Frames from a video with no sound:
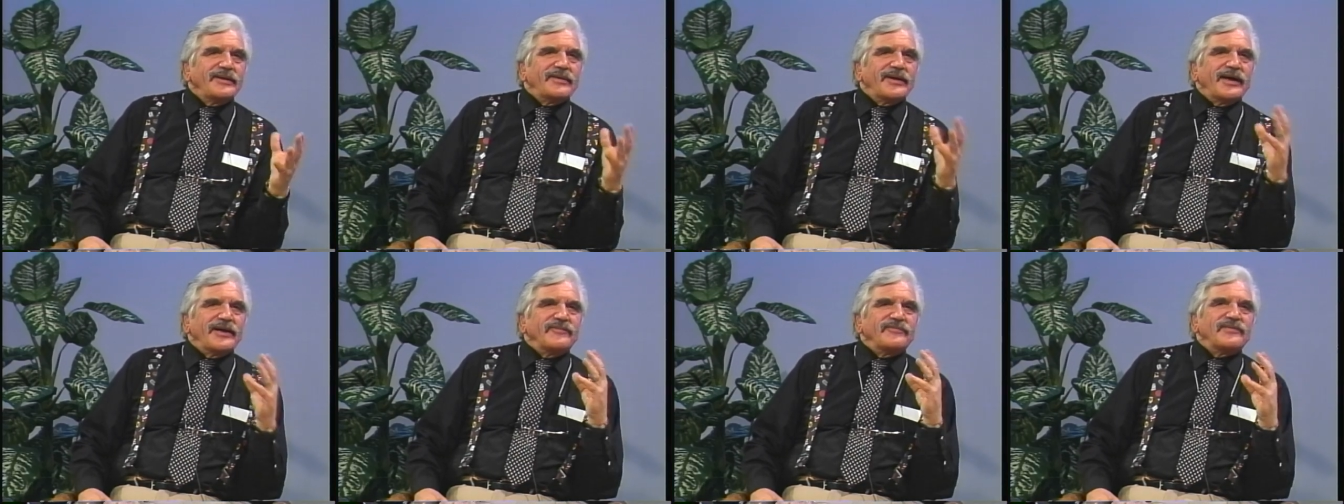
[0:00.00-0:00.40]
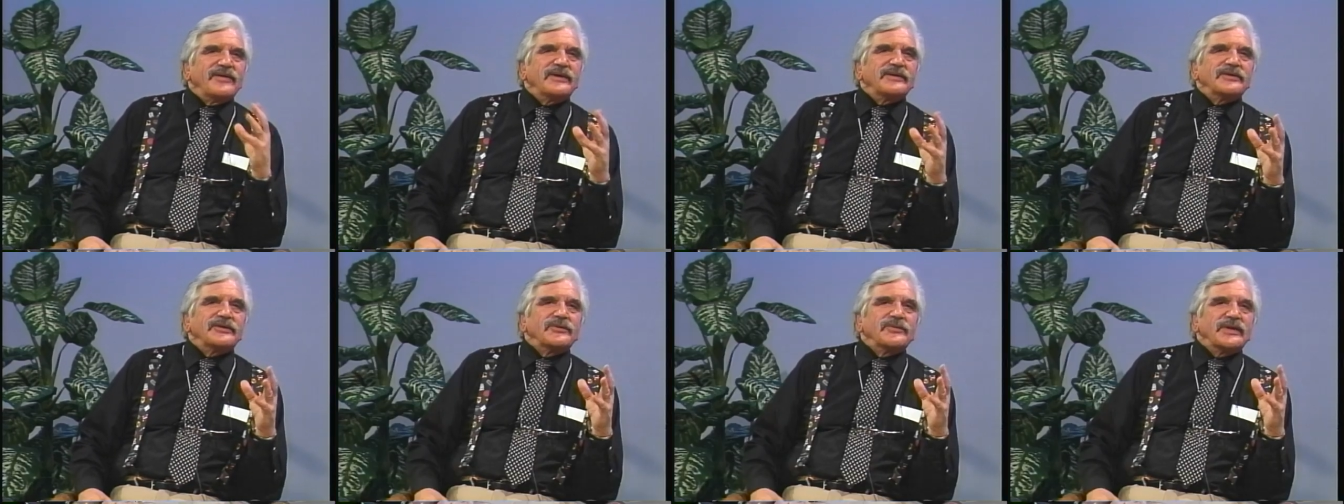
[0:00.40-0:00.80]
I
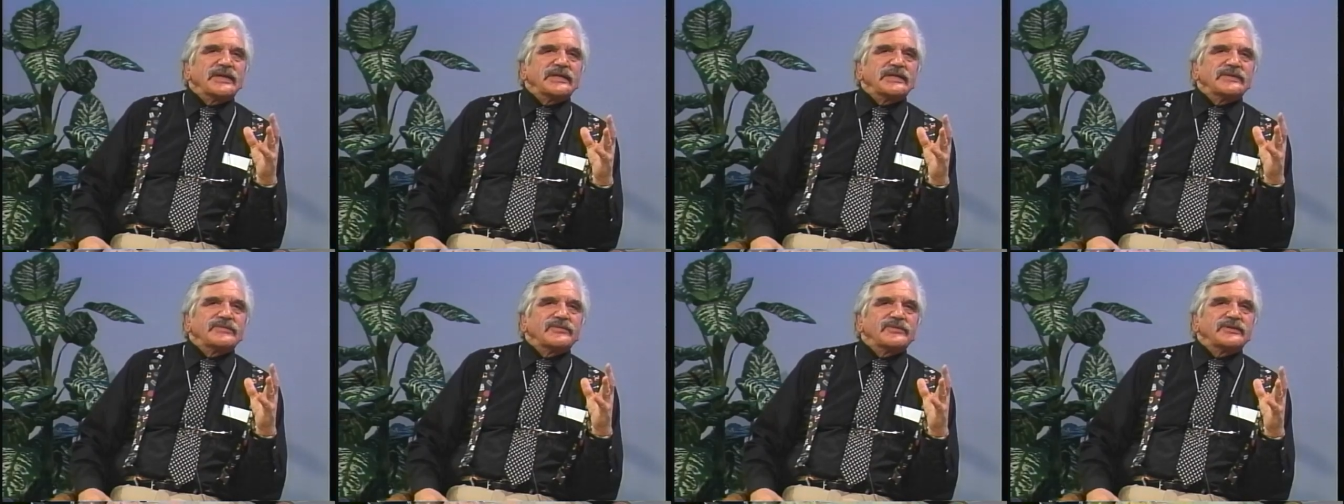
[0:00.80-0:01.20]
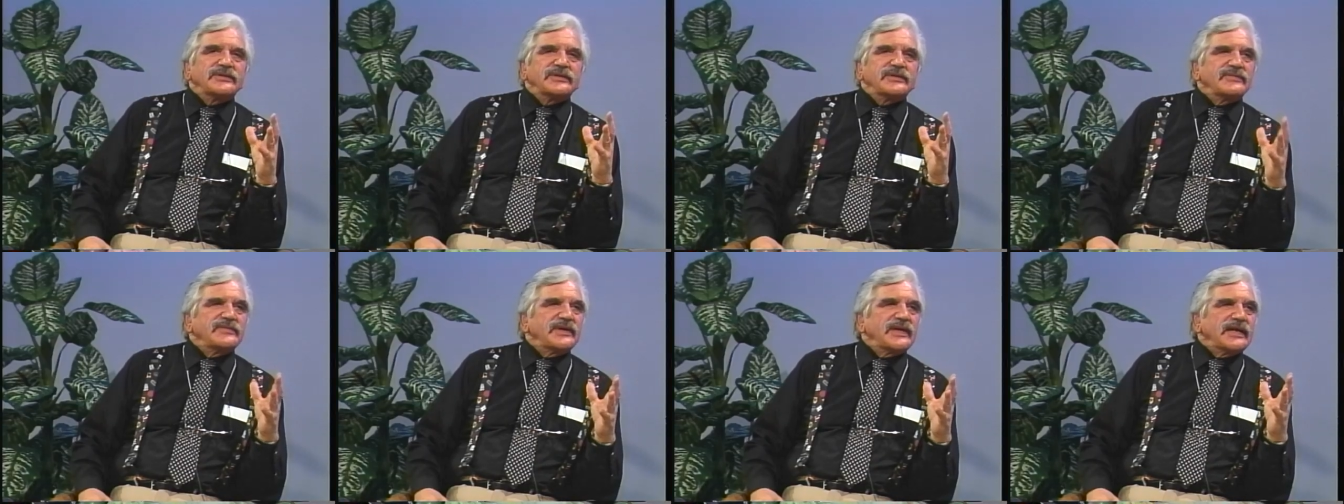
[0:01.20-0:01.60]
found the greatest version
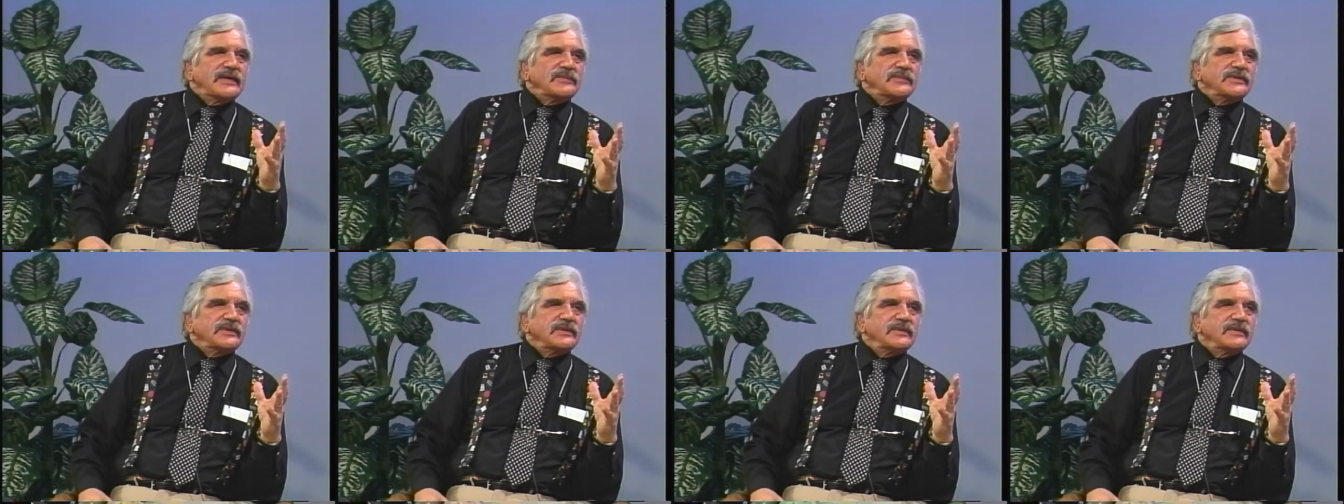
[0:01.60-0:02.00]
of Hamlet.